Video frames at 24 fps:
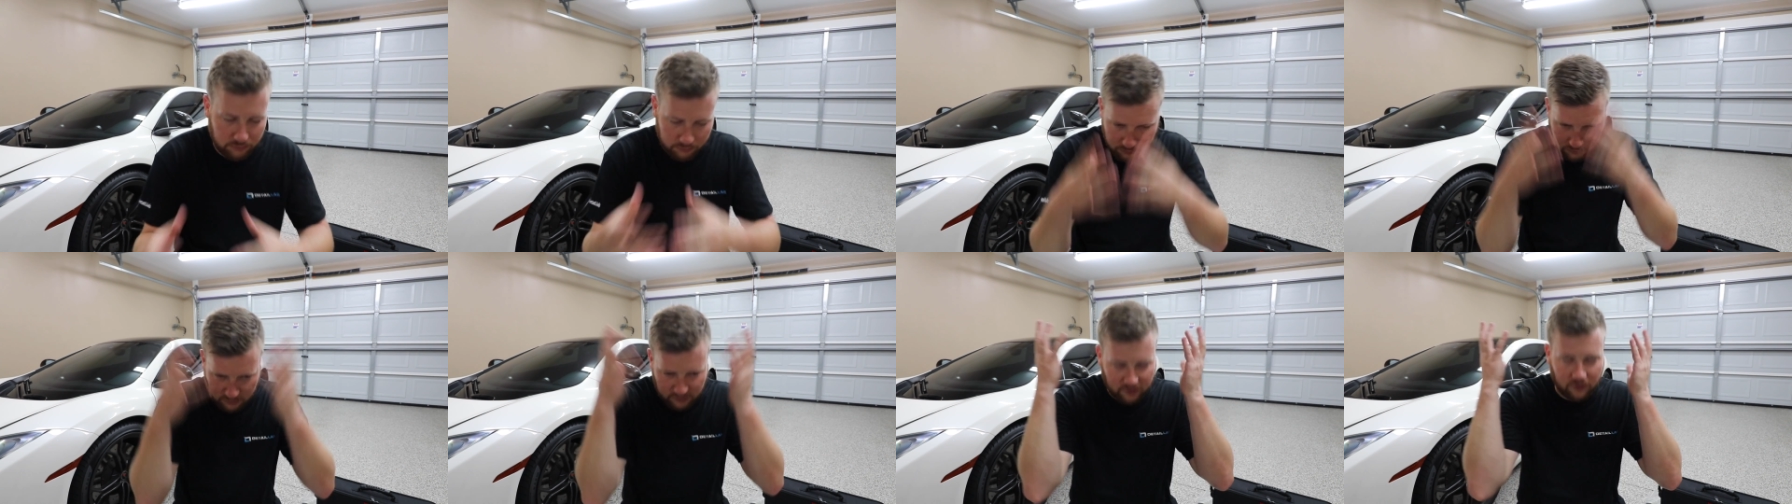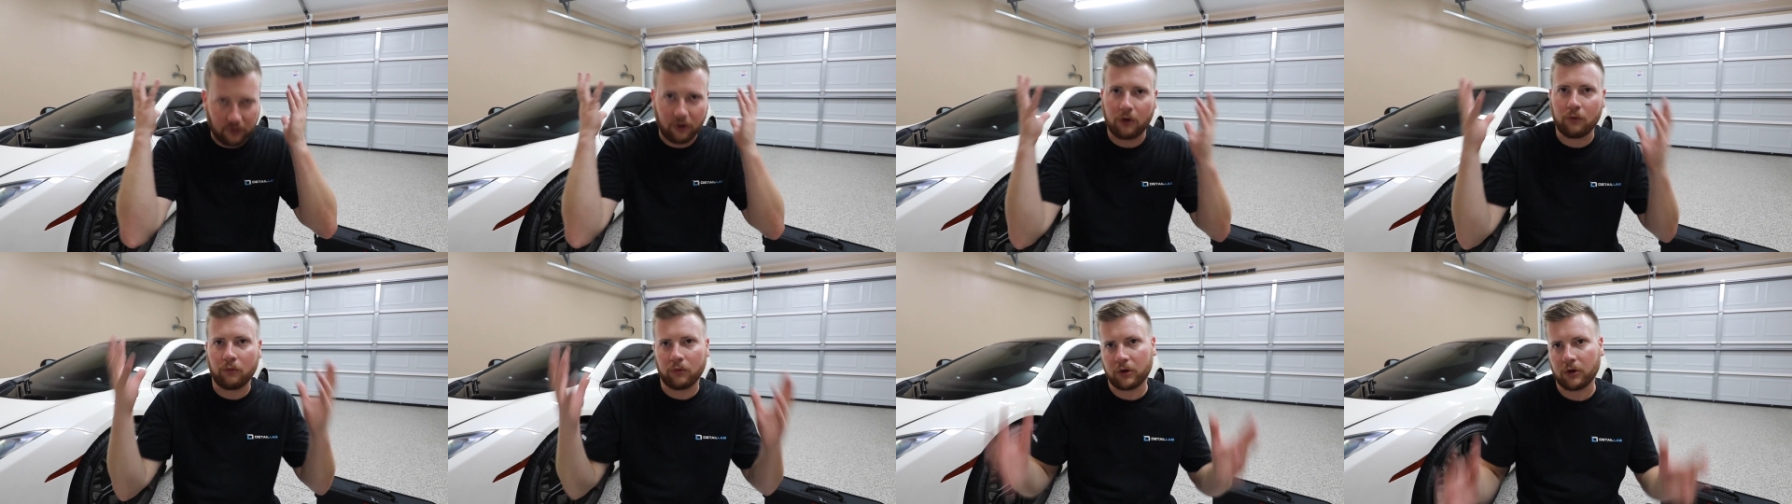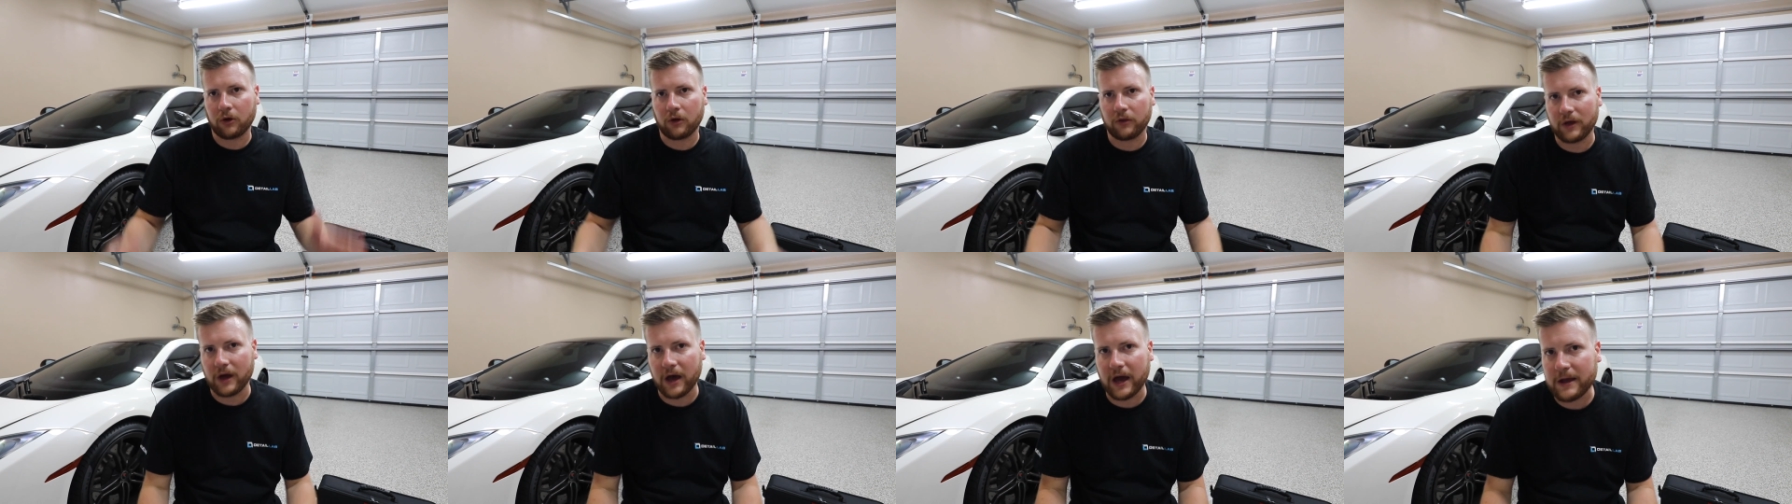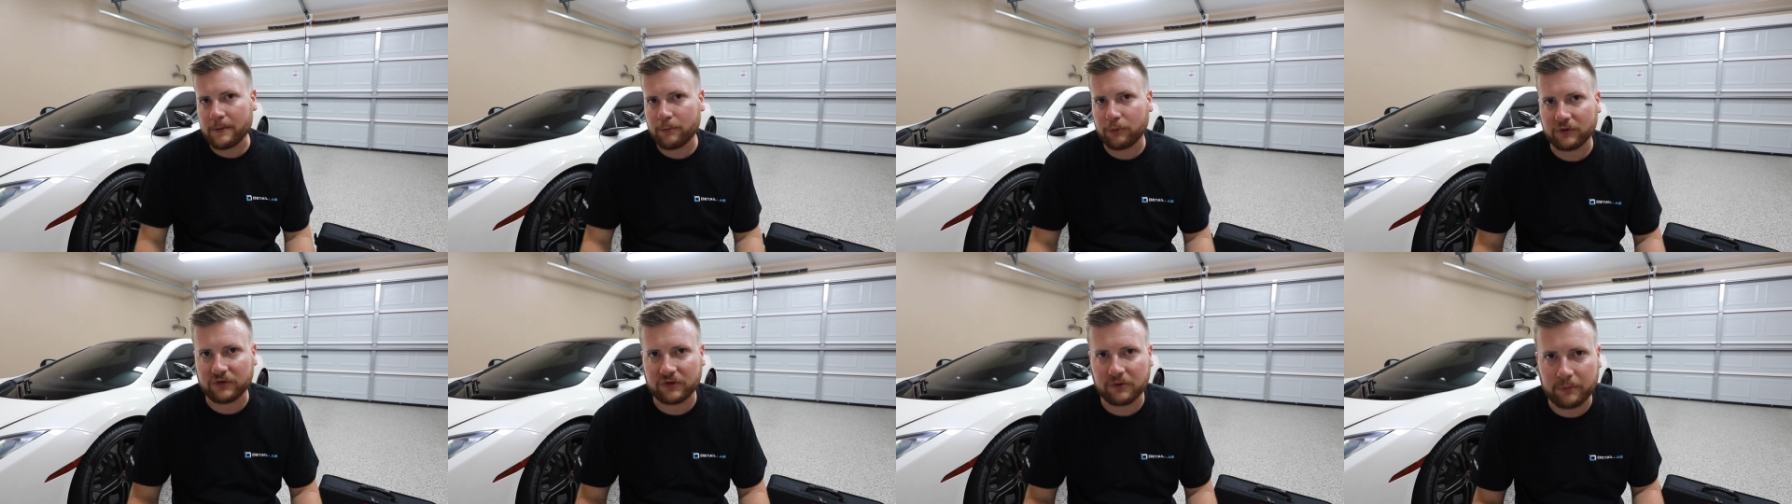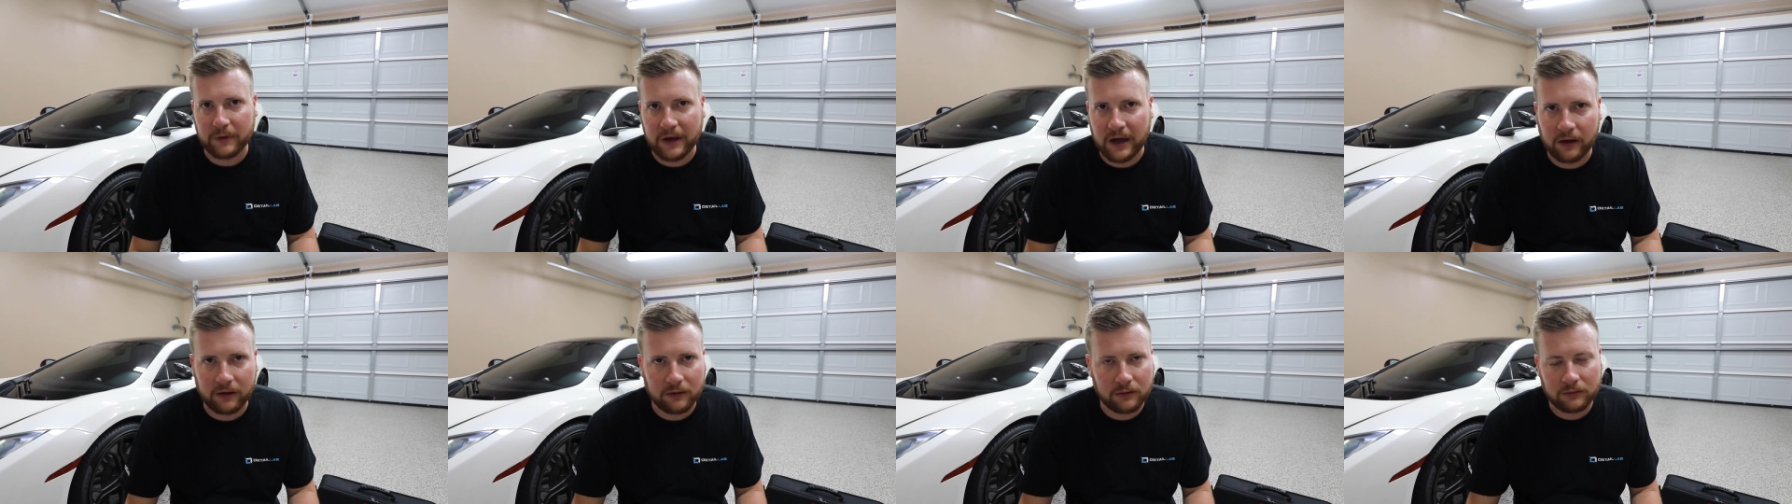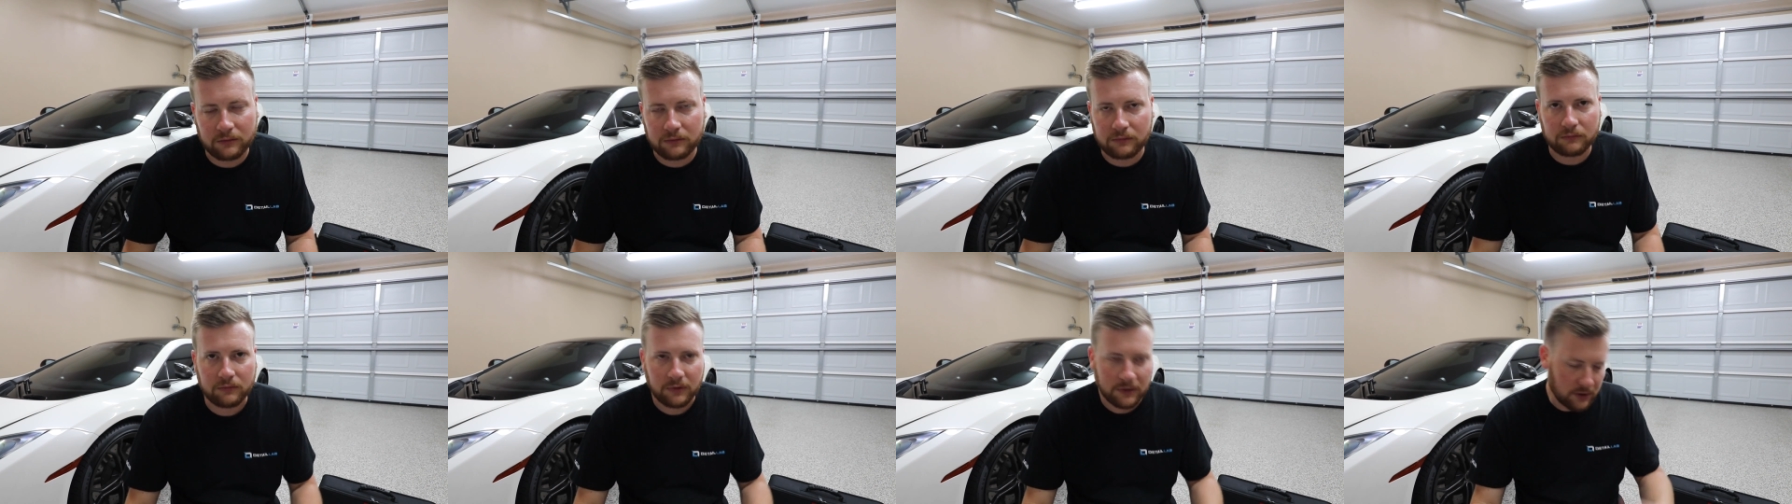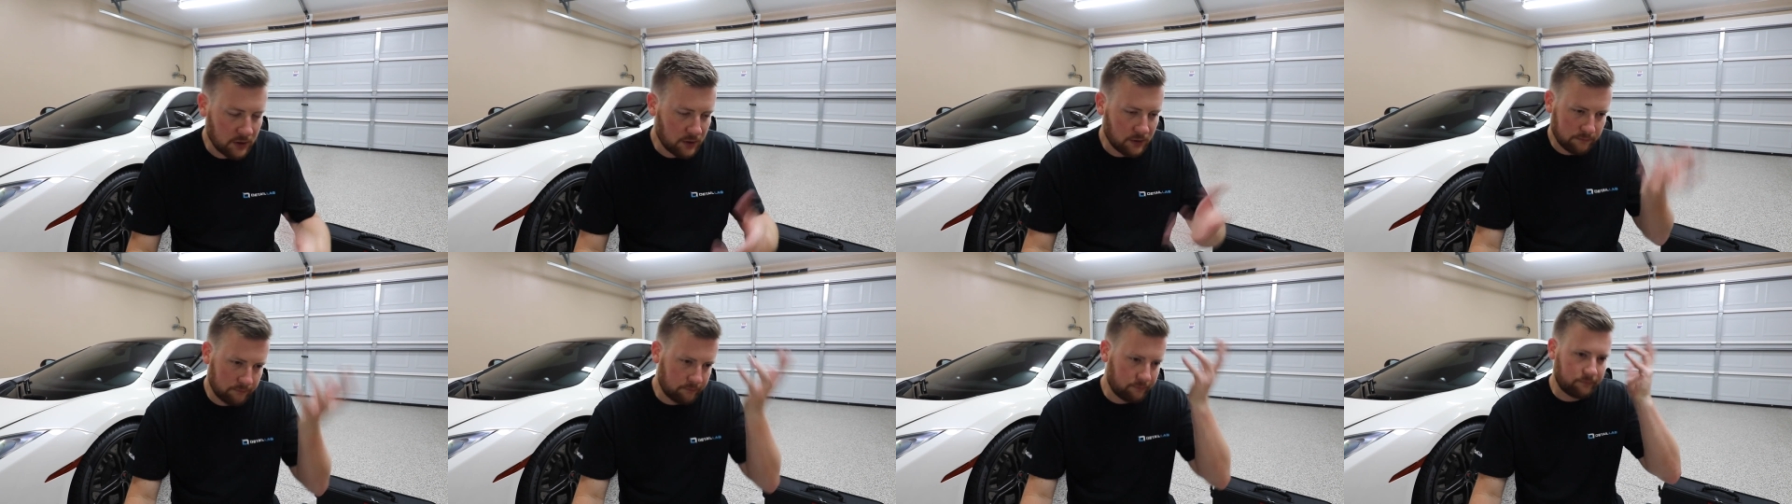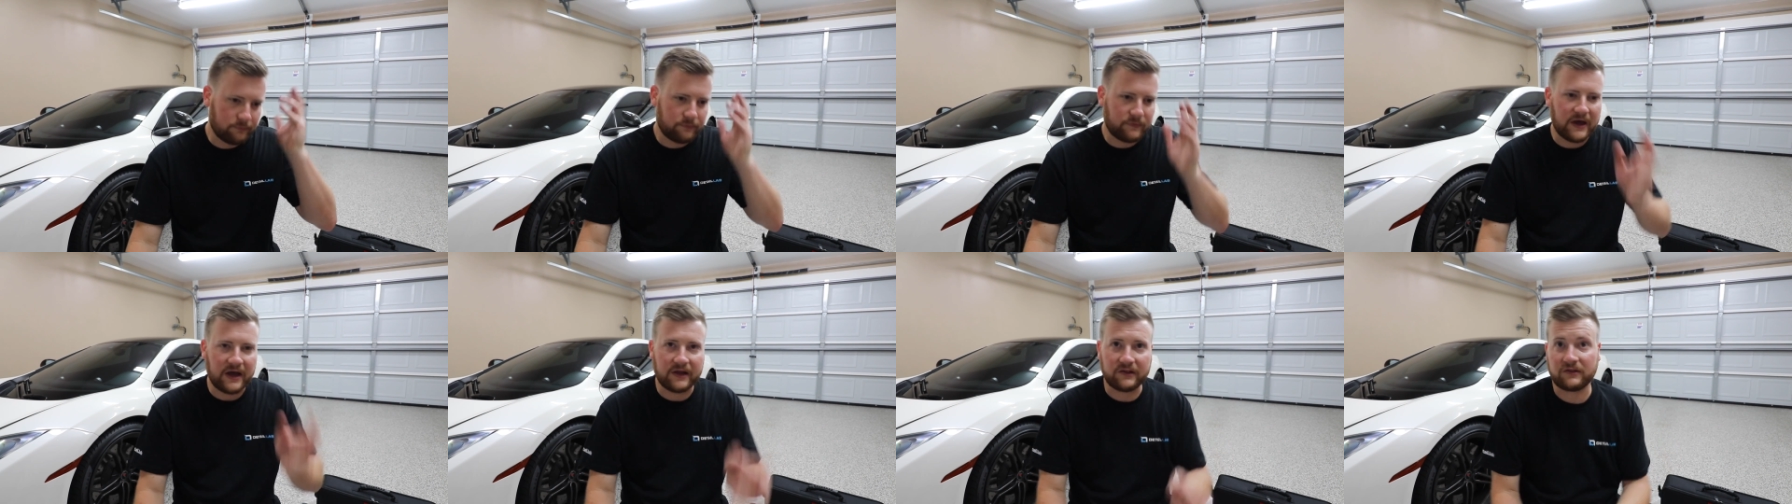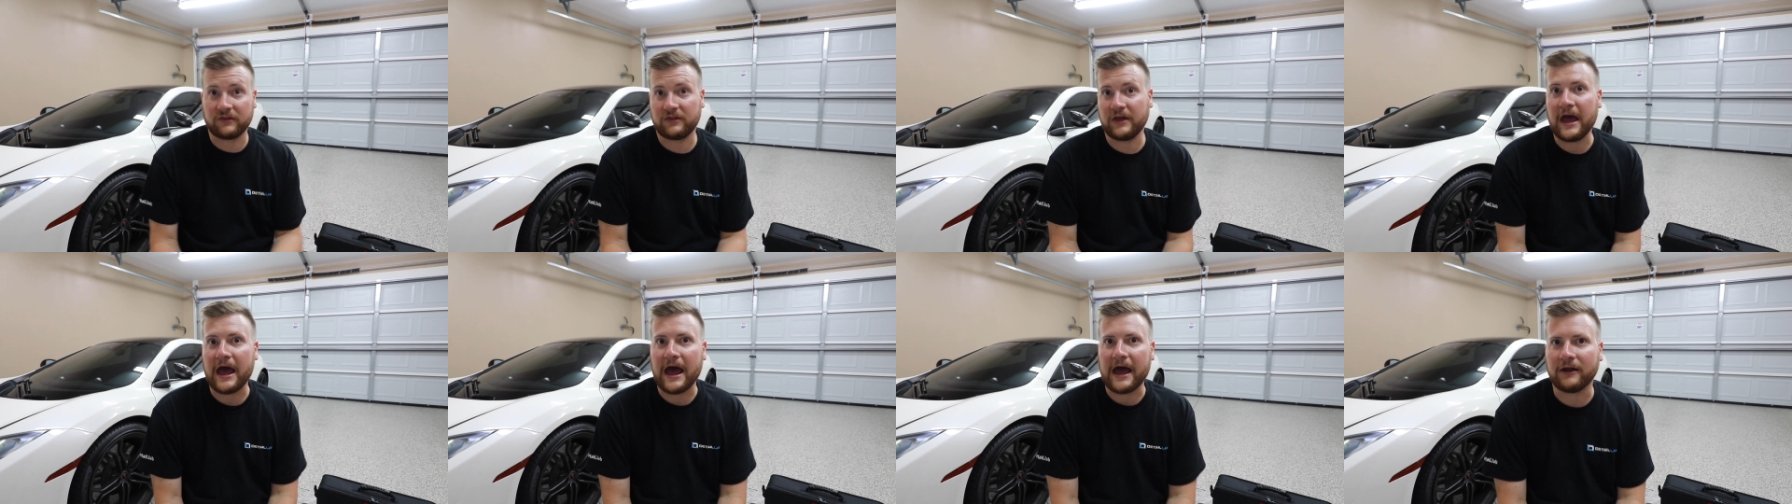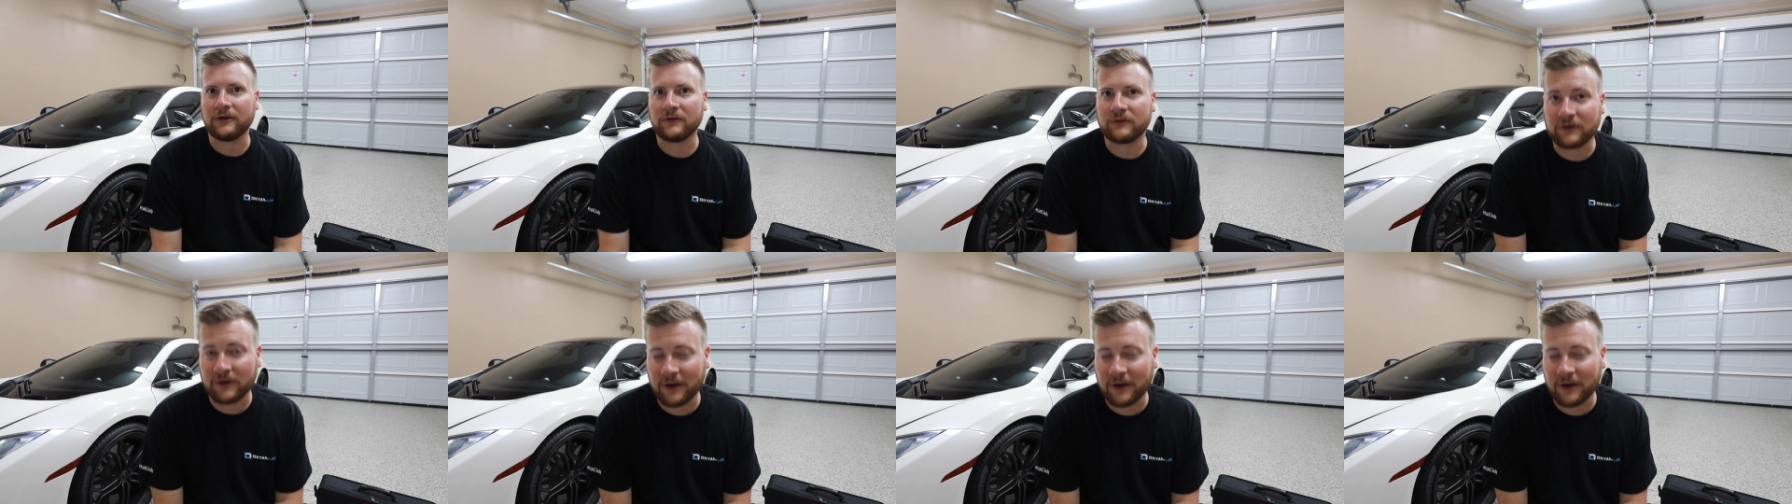saw what all the hype was about, and that's that.